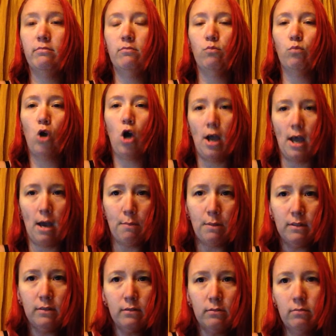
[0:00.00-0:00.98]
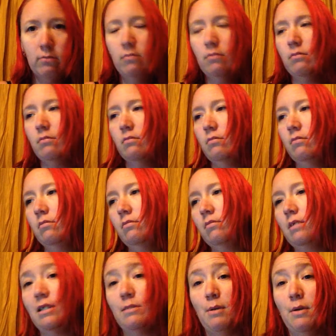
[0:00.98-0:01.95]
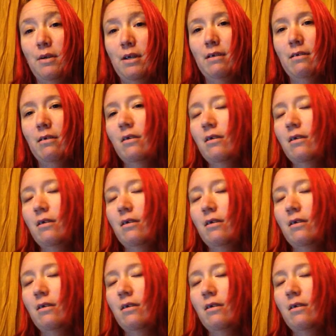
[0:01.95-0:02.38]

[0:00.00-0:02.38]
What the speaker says: Raw happened. That's about it.